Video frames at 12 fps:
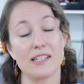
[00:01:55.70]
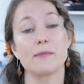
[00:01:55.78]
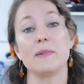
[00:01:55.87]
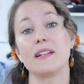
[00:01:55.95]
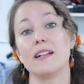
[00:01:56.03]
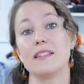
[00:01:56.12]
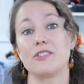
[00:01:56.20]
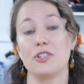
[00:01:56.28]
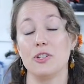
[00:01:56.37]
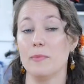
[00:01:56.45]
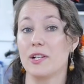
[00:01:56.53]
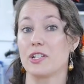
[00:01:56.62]
it is because
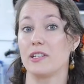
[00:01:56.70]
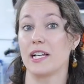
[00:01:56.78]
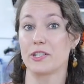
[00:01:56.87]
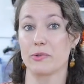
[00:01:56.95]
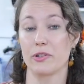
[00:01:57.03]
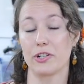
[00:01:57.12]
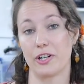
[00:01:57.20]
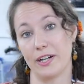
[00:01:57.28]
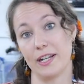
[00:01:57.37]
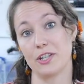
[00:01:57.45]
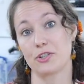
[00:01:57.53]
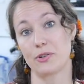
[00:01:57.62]
too much electrical
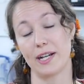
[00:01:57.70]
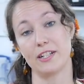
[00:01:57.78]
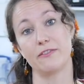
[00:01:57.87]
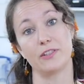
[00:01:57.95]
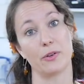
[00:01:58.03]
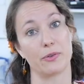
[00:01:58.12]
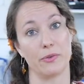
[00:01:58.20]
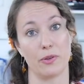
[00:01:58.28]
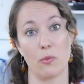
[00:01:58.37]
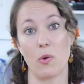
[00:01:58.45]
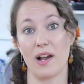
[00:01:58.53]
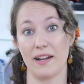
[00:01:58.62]
current is trying to flow through
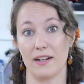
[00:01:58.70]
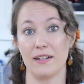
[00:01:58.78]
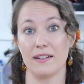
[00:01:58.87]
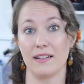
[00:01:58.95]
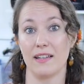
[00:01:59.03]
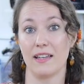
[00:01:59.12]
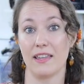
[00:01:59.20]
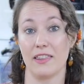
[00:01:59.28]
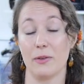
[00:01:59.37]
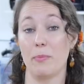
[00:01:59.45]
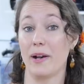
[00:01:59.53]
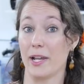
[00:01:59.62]
the wire.
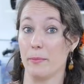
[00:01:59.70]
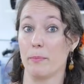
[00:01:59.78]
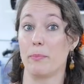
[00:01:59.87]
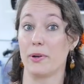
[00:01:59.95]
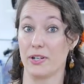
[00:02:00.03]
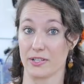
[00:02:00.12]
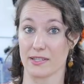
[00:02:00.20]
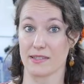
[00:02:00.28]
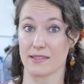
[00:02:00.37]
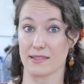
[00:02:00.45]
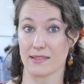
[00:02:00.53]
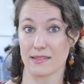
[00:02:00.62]
The pipe
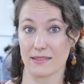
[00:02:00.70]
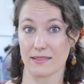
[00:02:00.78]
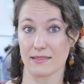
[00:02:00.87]
bursts.